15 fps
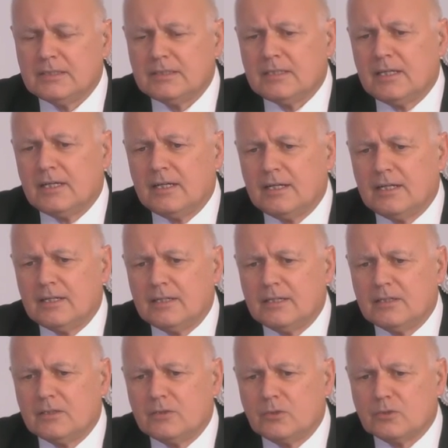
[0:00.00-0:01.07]

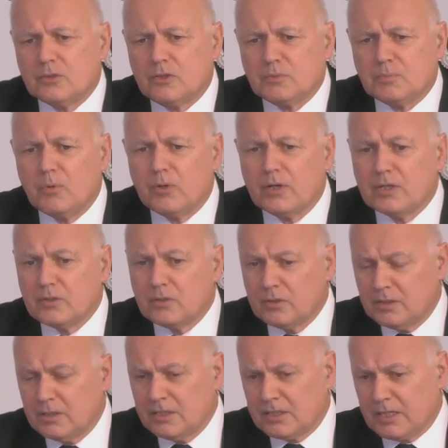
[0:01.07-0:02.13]
George Osborne, and
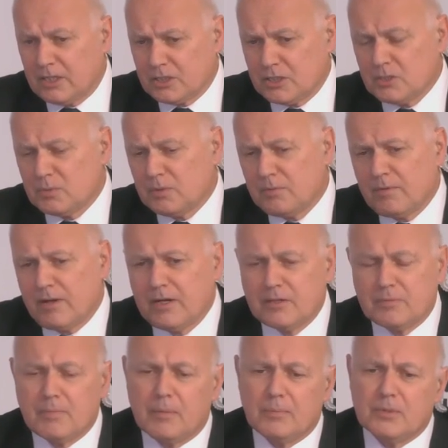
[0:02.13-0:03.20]
discussions with
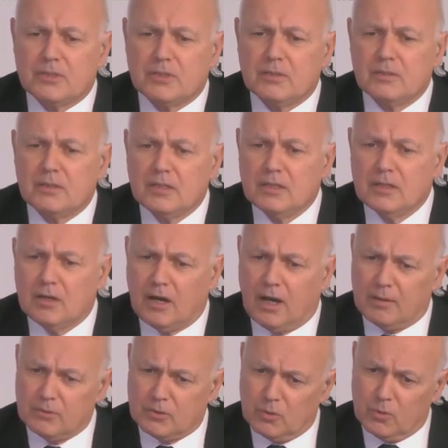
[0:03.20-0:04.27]
various members, and
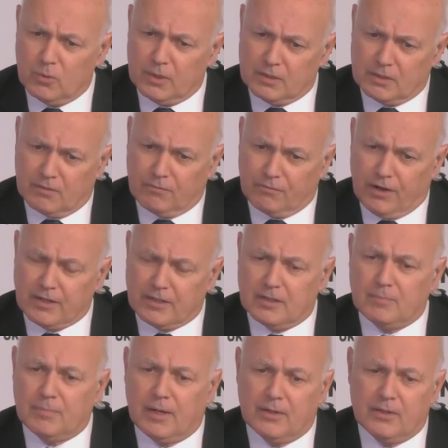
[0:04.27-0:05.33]
I was always
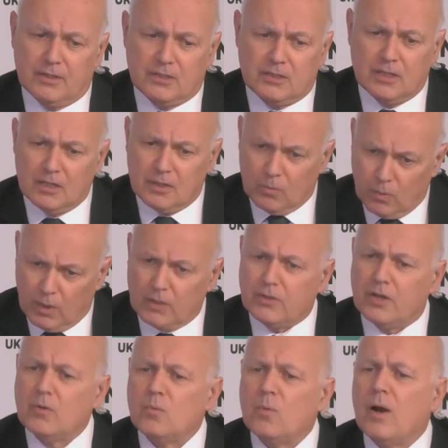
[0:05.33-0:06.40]
confronted by this, well,
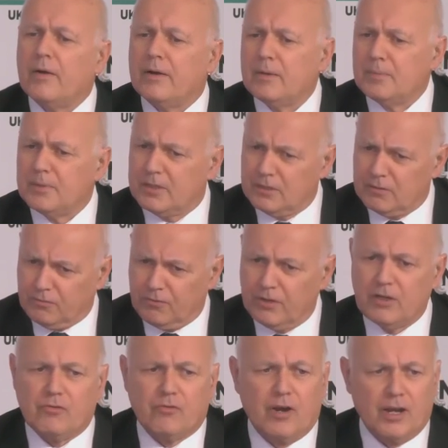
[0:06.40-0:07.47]
don't worry, because
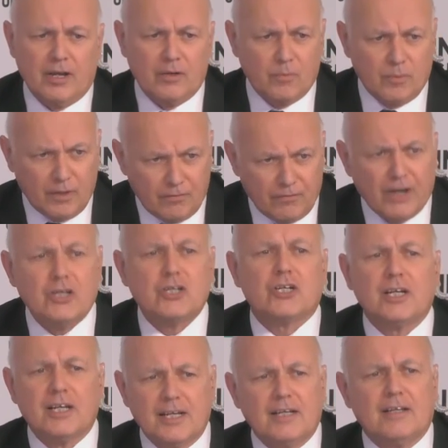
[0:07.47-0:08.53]
free trade will
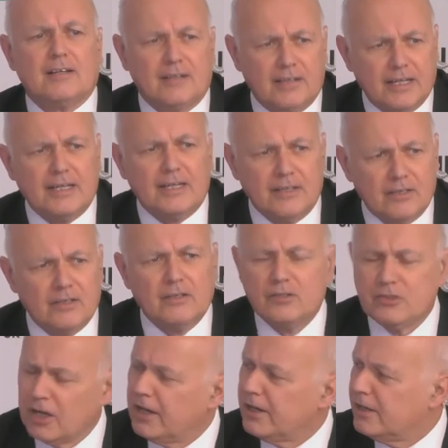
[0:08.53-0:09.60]
eventually lead
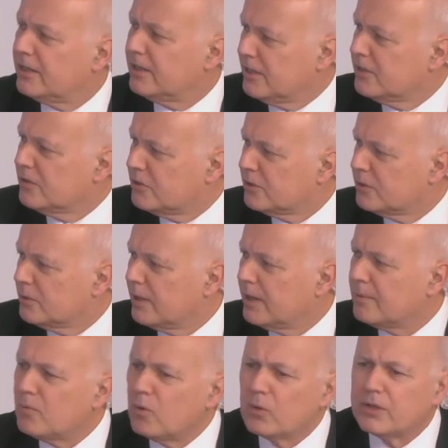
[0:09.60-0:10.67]
China into
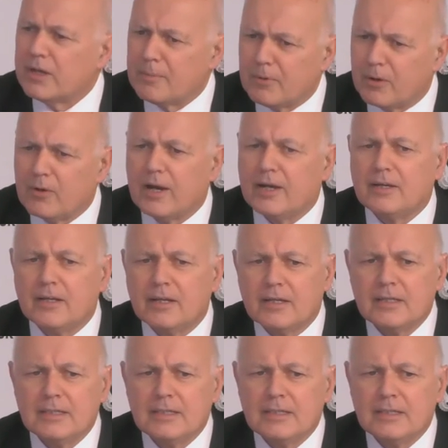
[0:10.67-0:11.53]
a more democratic,